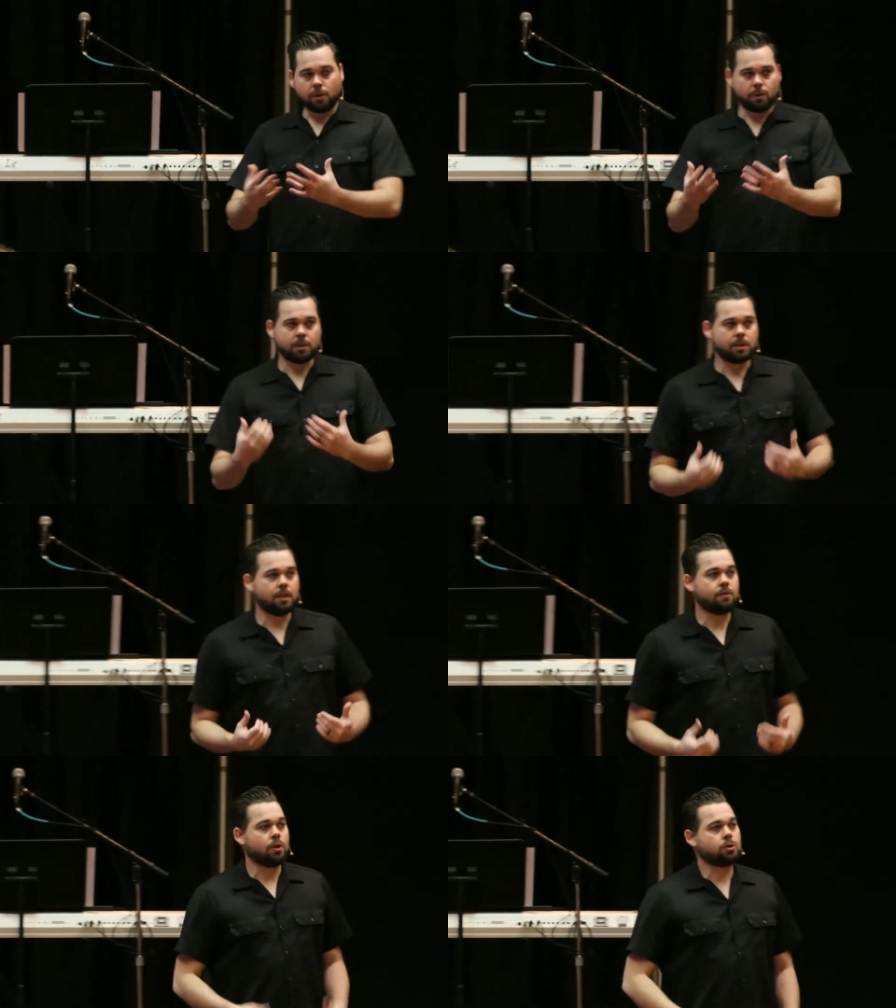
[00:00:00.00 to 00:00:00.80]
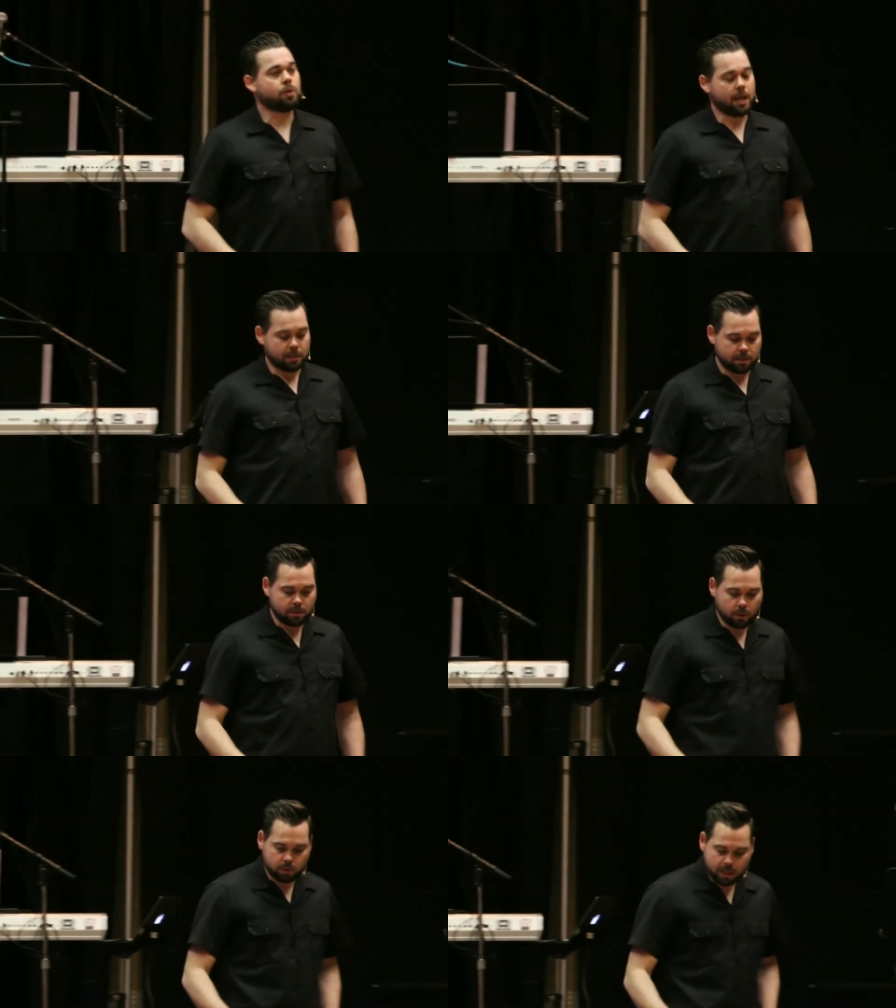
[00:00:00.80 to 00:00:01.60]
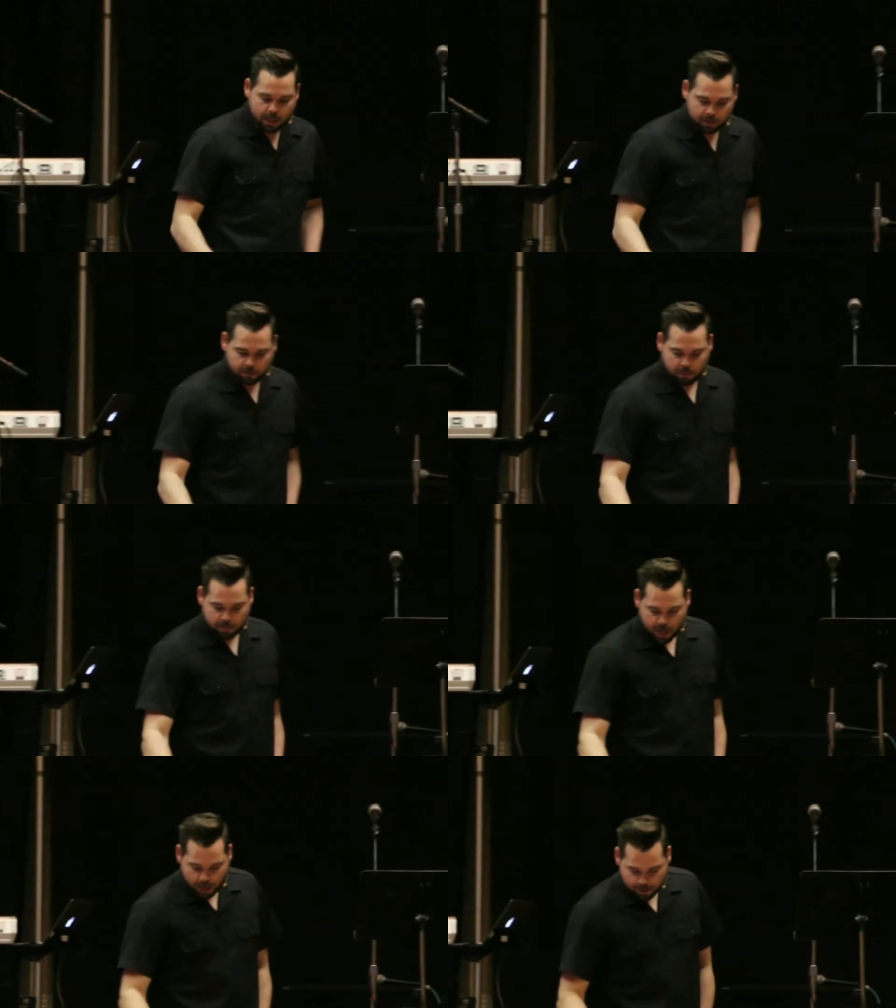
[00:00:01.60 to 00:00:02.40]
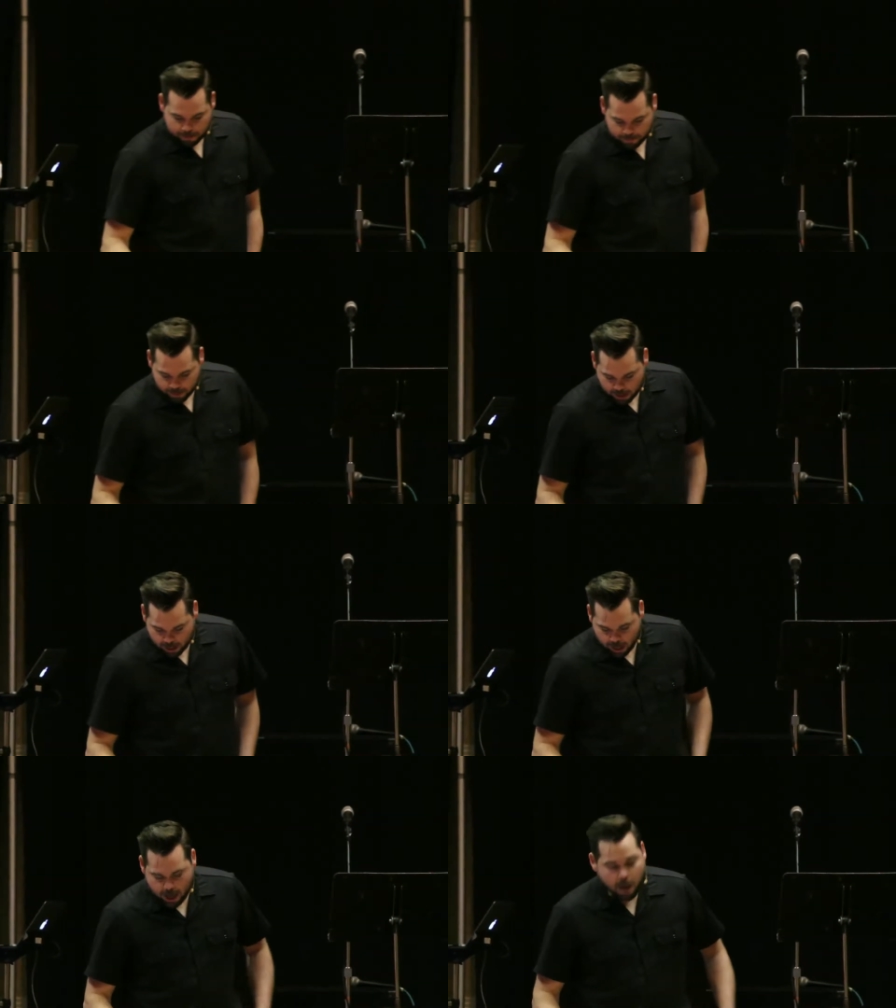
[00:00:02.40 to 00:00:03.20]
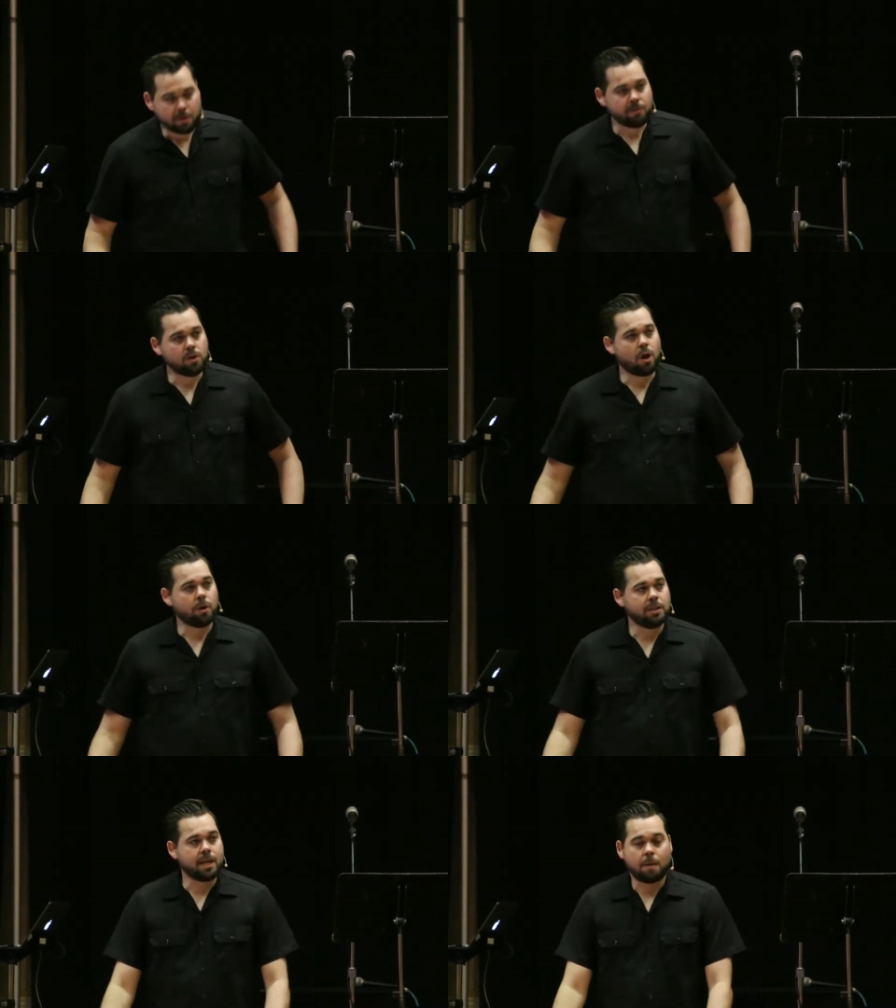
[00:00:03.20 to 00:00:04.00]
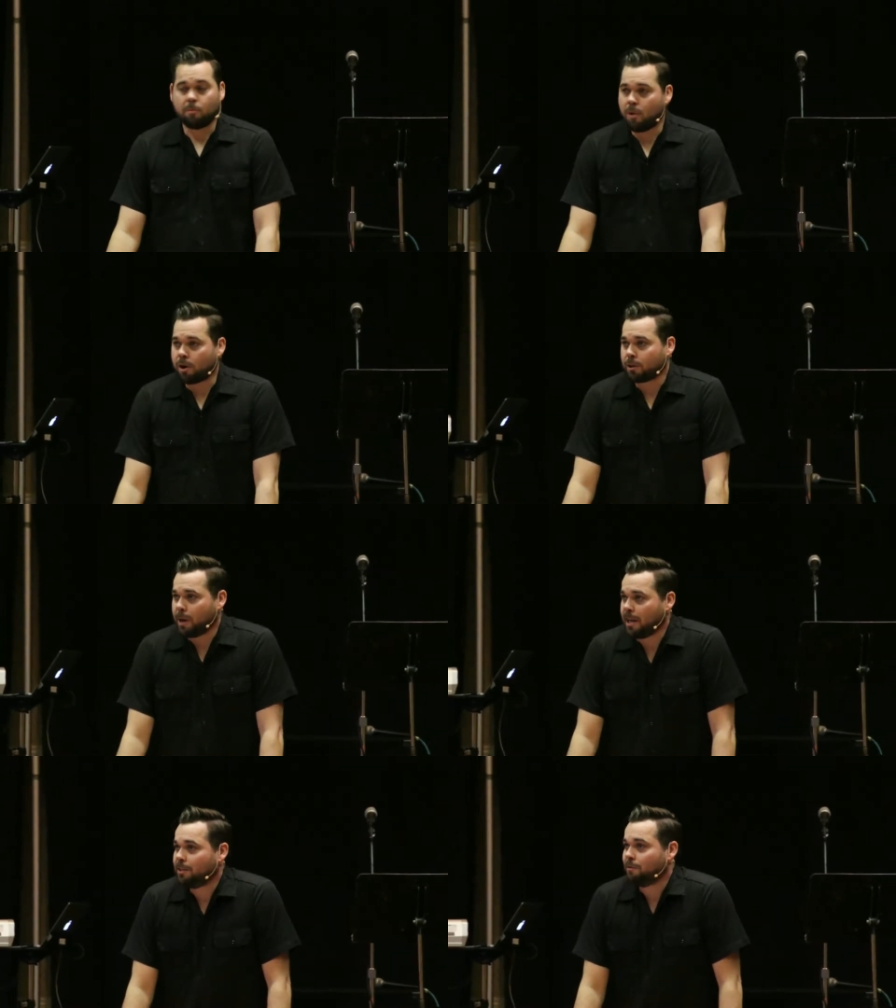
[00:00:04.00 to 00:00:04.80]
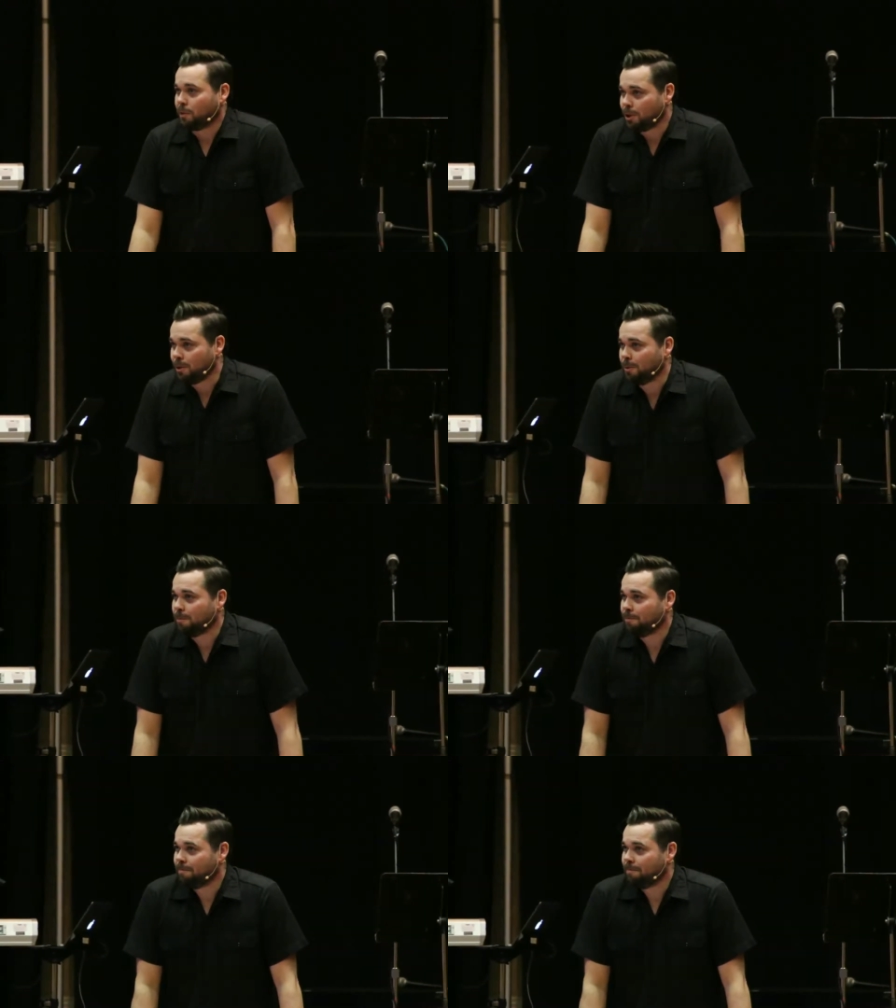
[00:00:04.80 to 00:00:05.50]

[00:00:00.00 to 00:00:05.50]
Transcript: we receive those graces, those gifts from God. How many of you know he's got more grace for you?